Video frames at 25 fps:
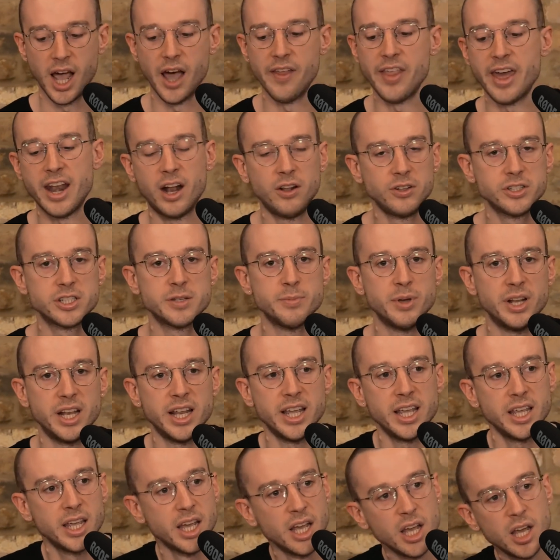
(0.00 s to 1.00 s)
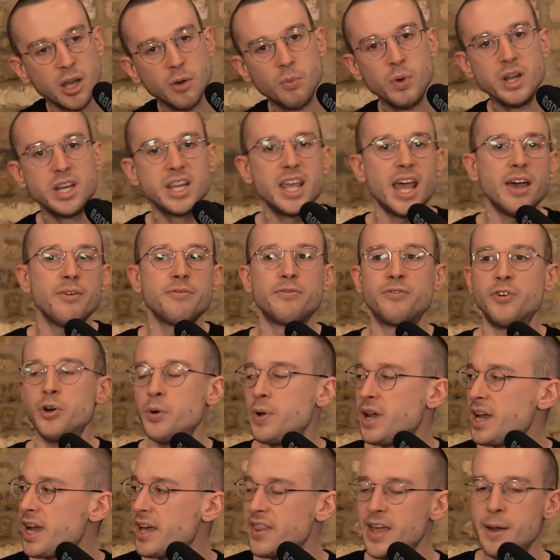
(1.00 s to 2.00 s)
And then ultimately, we'd get
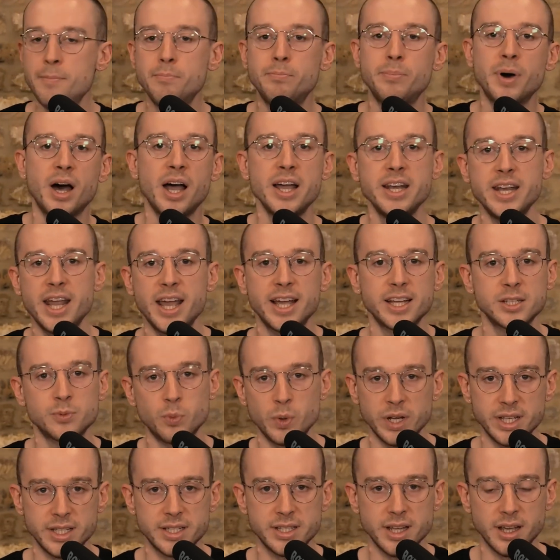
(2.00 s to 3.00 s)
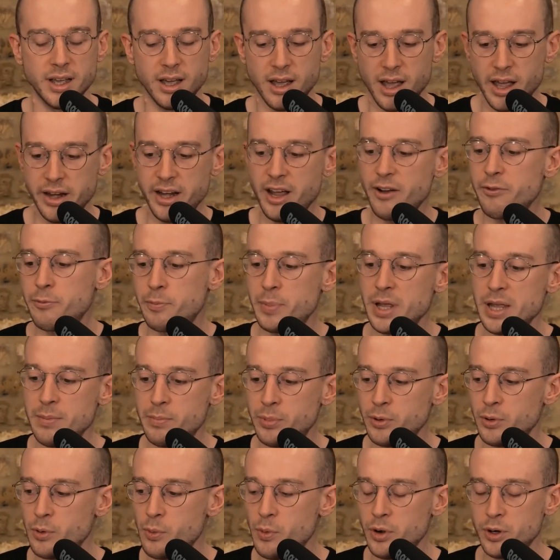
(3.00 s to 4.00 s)
through it, and then by next winter, enough
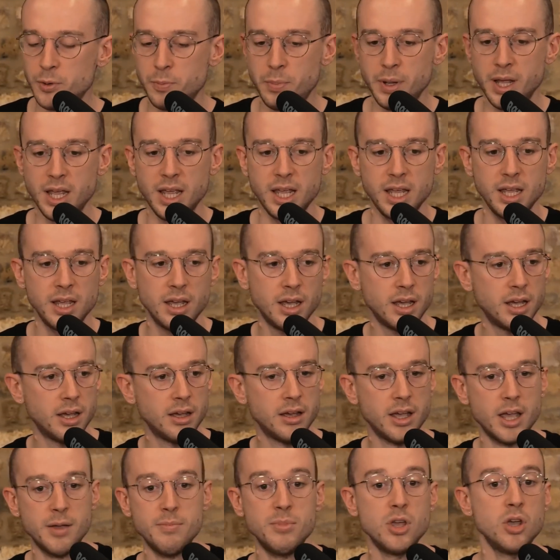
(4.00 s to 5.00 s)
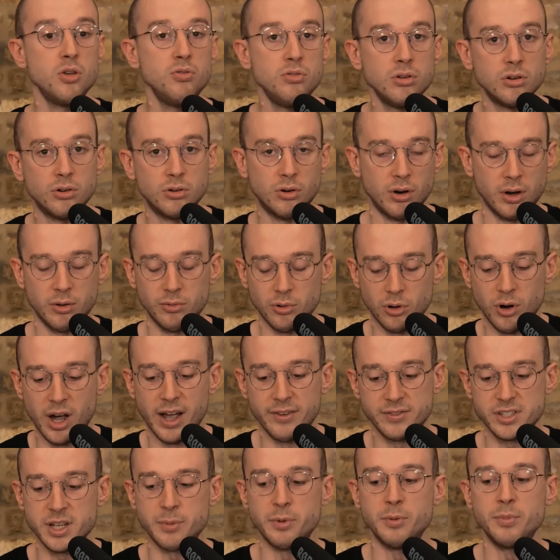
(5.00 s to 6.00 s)
people would be immune or
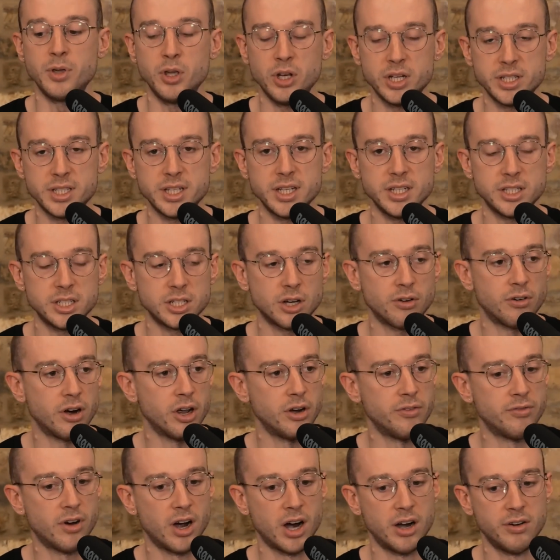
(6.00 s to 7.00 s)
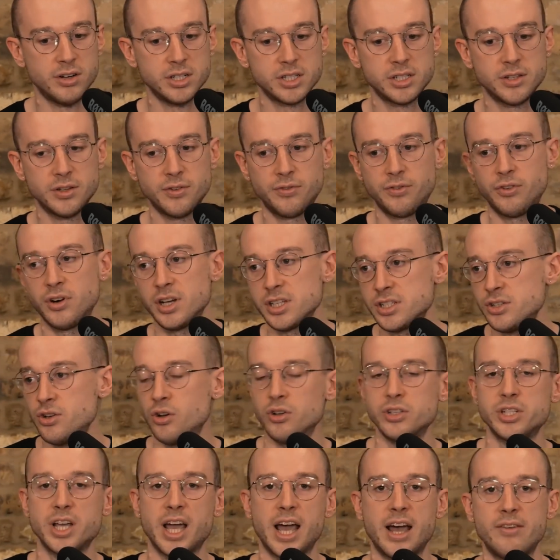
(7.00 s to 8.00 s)
have some immunity to coronavirus for us
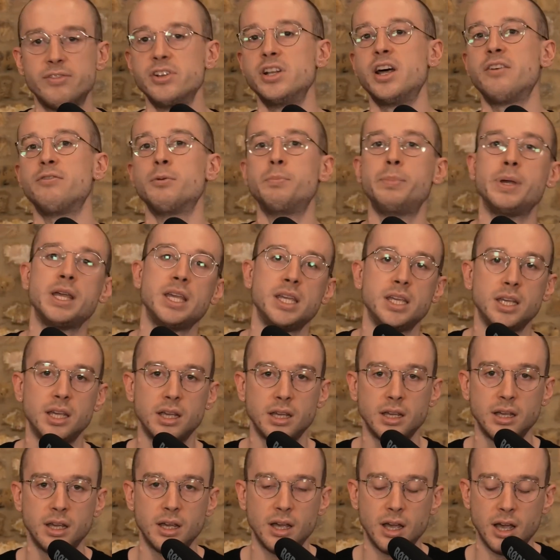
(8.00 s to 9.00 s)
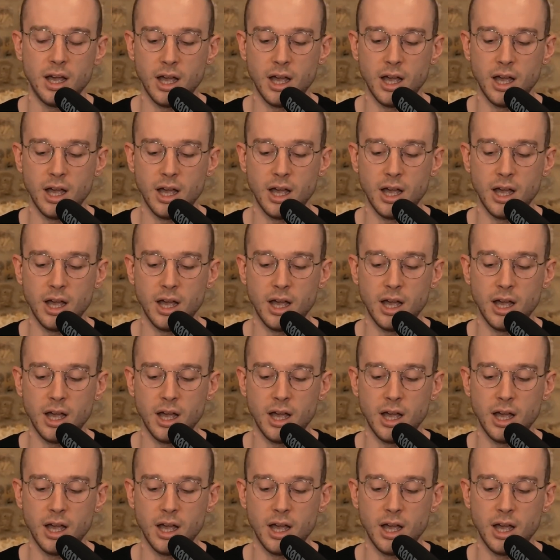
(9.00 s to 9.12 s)
not to have another peak